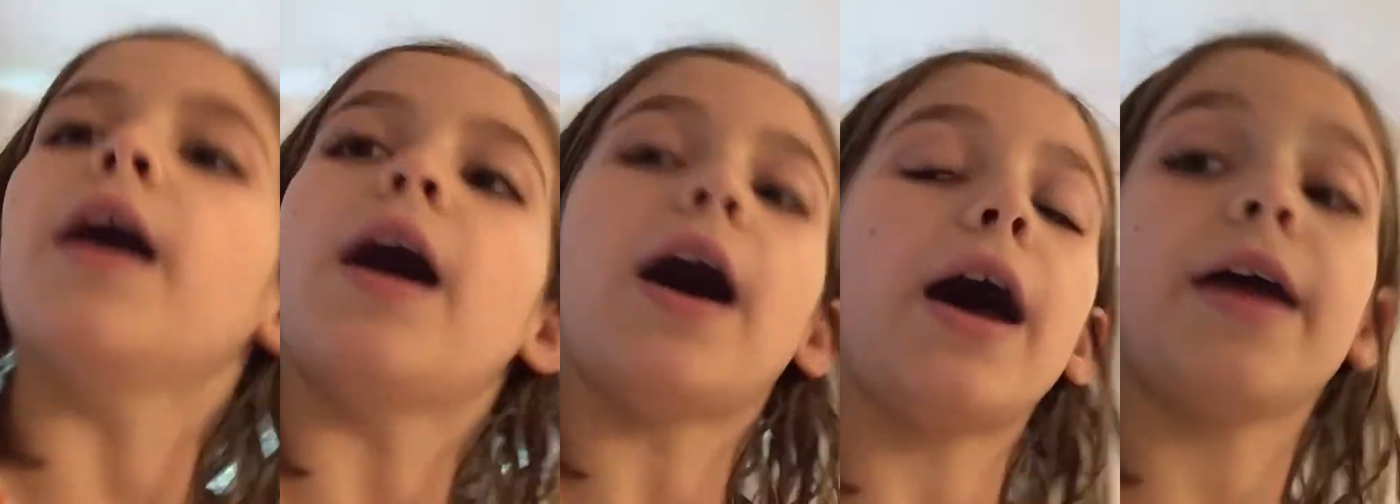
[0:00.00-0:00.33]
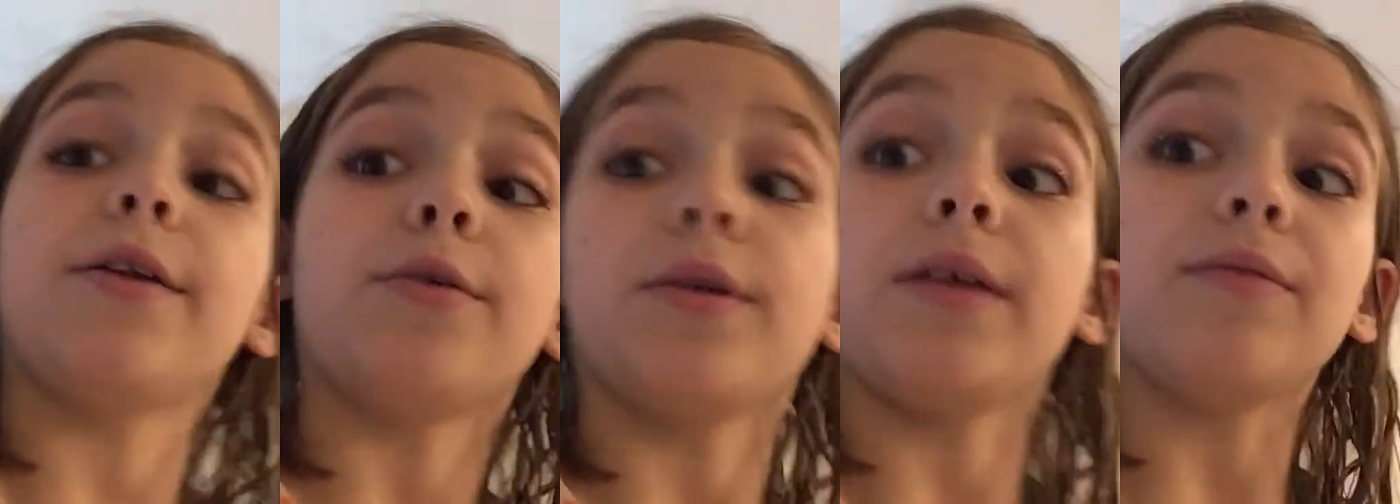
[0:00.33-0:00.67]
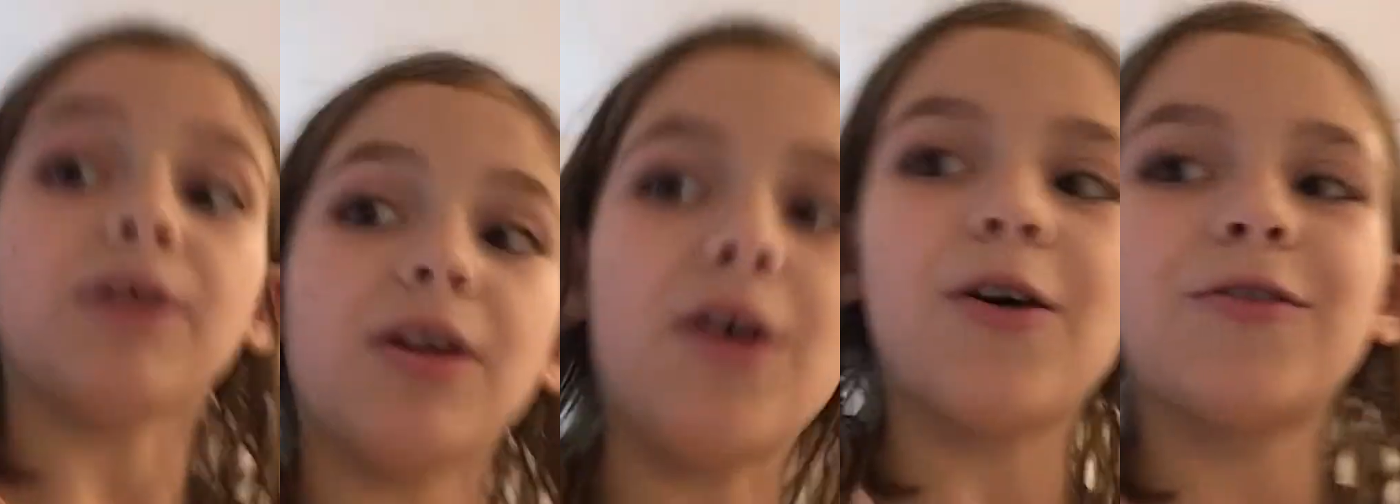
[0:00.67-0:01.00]
I don't even
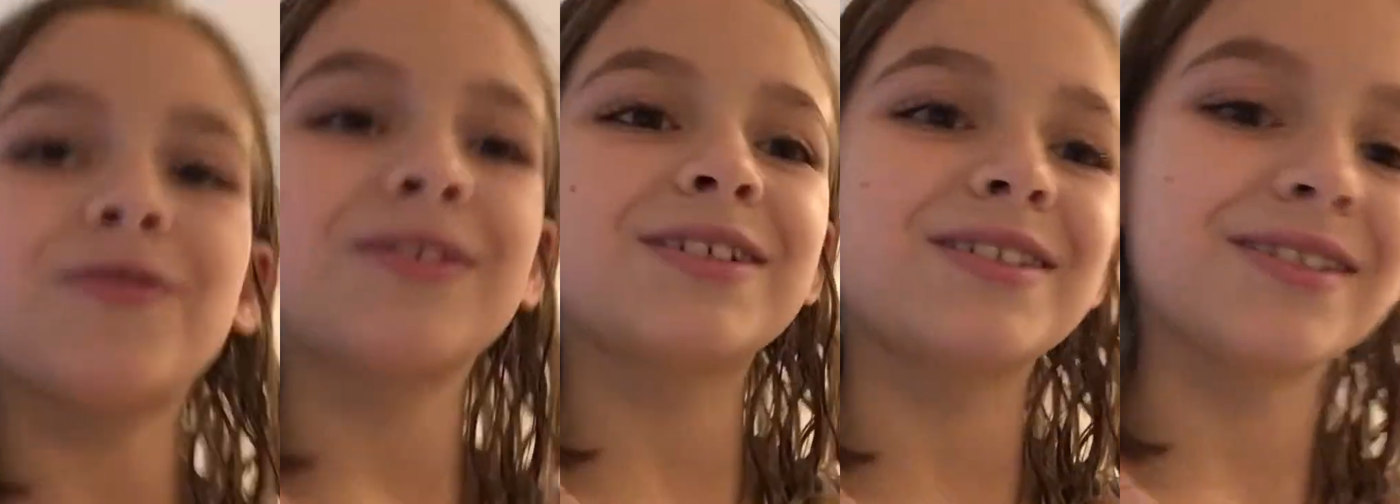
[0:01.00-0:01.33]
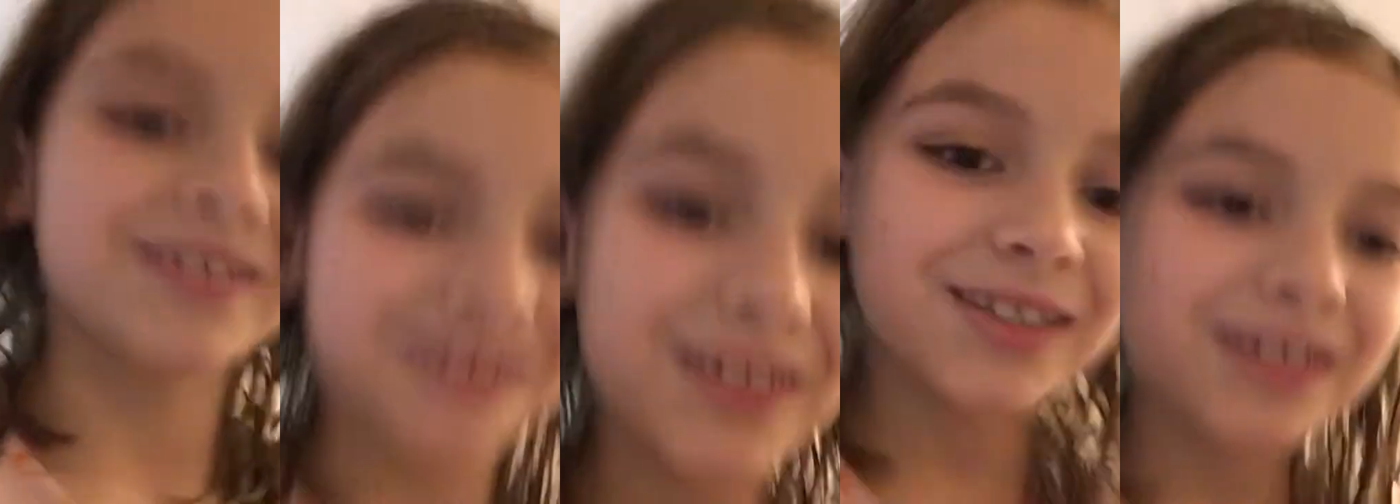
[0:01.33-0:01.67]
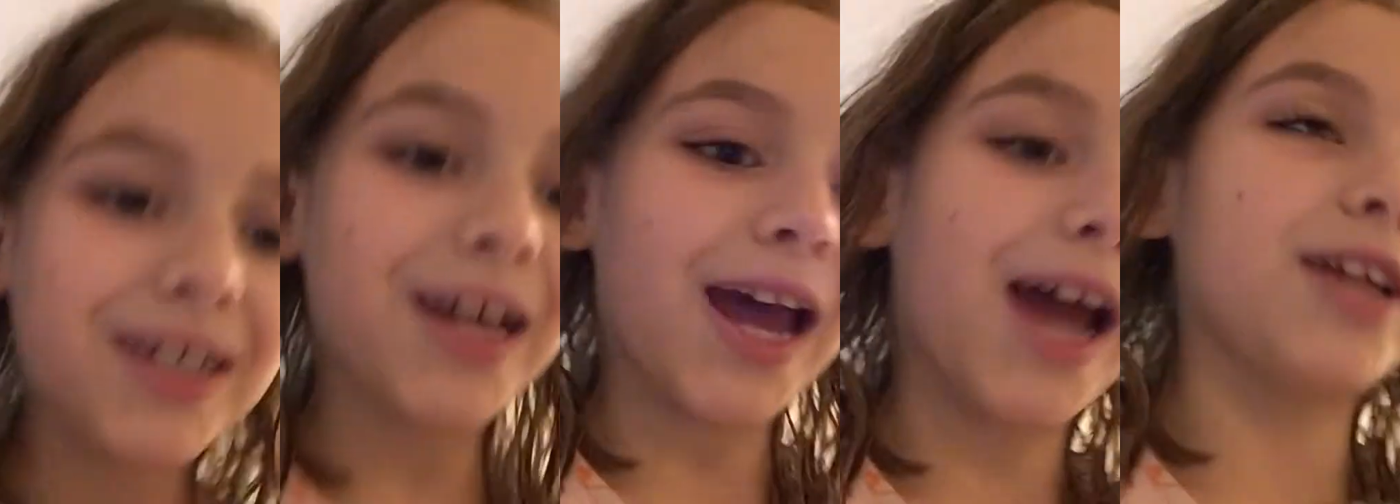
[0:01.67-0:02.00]
know.
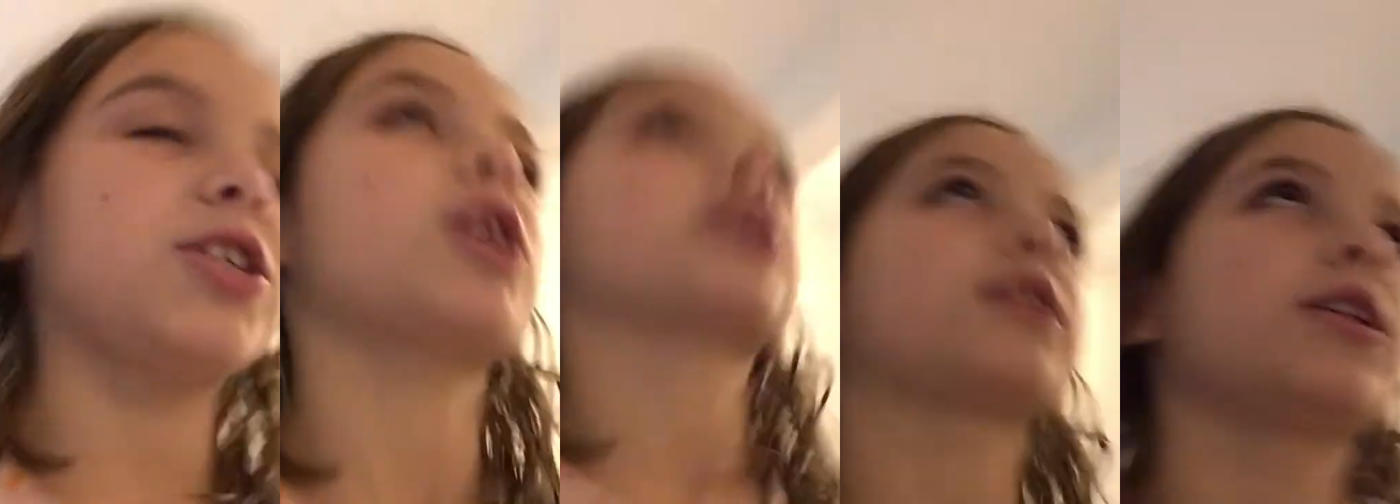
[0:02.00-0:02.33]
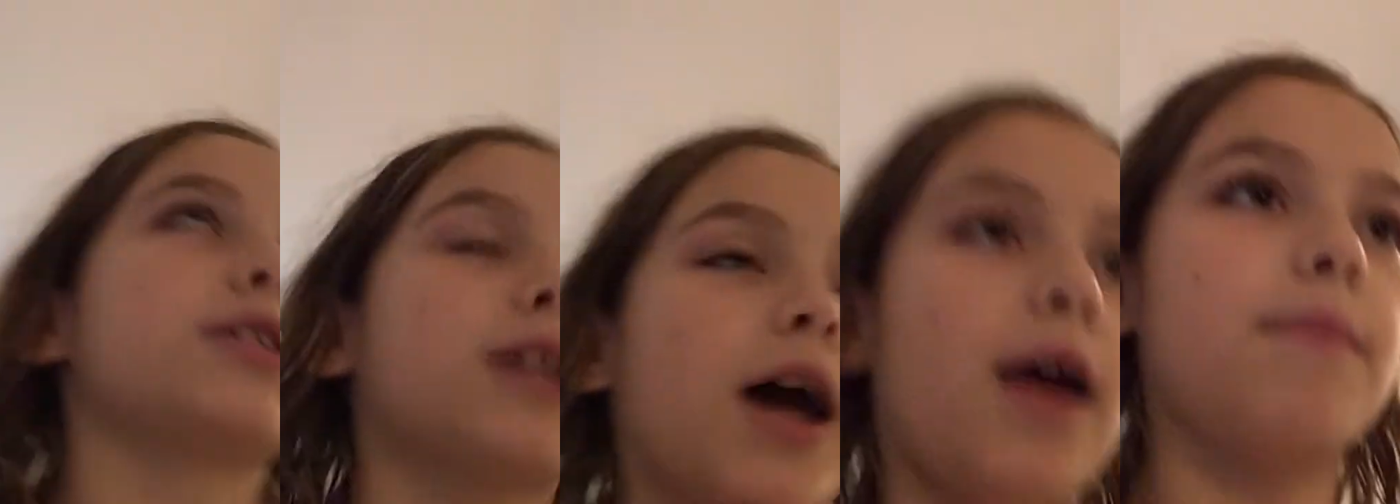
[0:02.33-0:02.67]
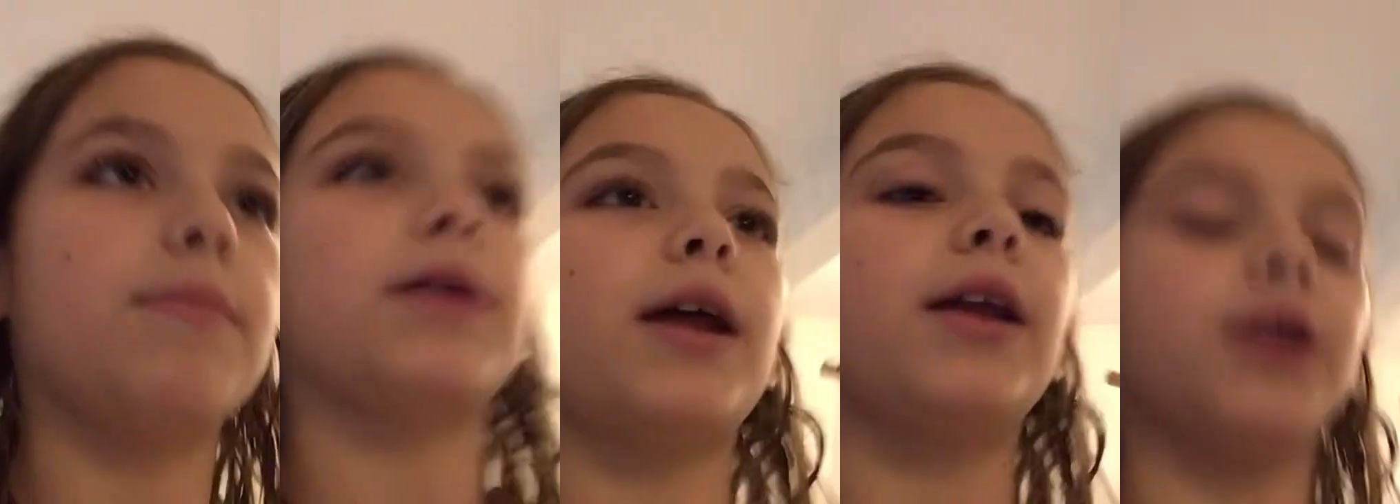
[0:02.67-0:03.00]
I checked the time,
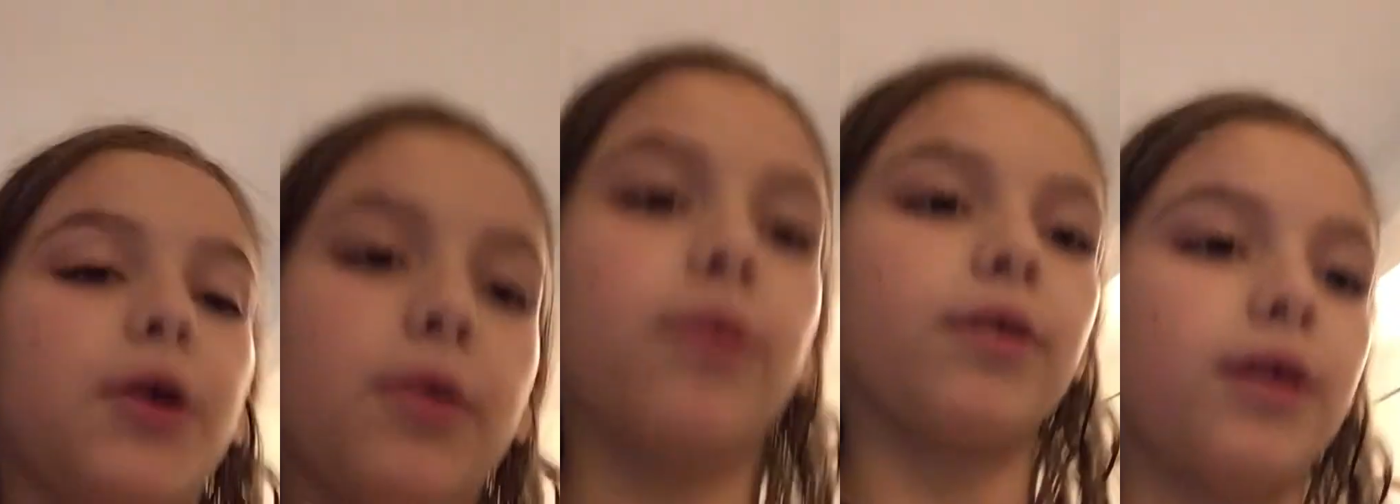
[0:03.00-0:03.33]
but I don't,